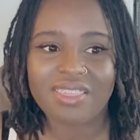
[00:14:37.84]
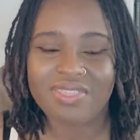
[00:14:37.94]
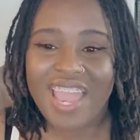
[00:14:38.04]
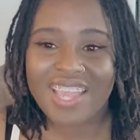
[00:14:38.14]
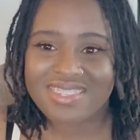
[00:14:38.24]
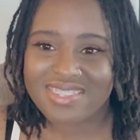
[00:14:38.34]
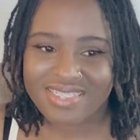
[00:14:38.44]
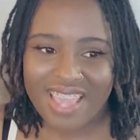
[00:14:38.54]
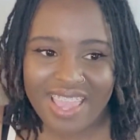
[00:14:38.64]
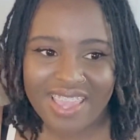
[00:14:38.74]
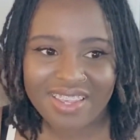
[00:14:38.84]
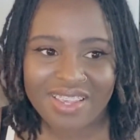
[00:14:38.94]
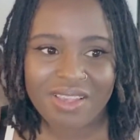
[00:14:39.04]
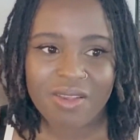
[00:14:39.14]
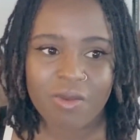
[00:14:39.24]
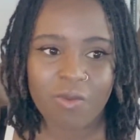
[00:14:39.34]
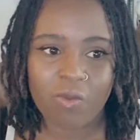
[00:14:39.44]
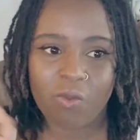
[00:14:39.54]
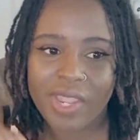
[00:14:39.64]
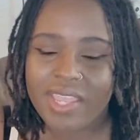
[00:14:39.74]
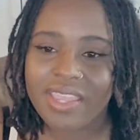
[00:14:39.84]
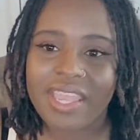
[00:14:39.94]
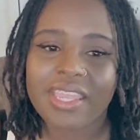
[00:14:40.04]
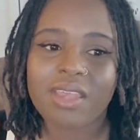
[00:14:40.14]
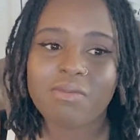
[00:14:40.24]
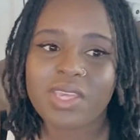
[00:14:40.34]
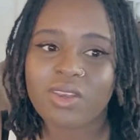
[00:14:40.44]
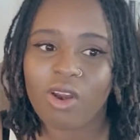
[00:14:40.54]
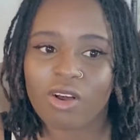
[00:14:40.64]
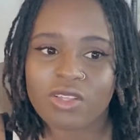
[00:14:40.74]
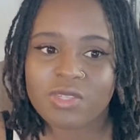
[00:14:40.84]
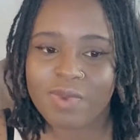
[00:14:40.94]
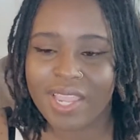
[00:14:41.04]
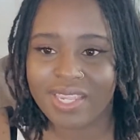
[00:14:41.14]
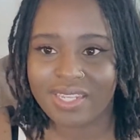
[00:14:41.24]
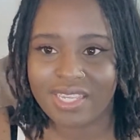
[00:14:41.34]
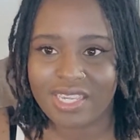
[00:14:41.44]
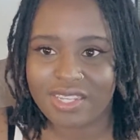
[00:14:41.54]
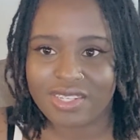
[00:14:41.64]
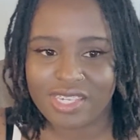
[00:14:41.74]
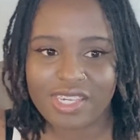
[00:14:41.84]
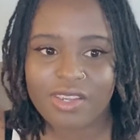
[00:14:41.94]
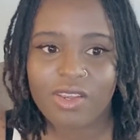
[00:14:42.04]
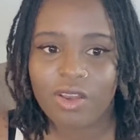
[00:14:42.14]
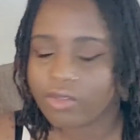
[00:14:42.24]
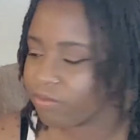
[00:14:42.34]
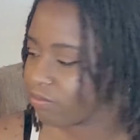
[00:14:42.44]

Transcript: That said, weight gain can be caused by an ED, but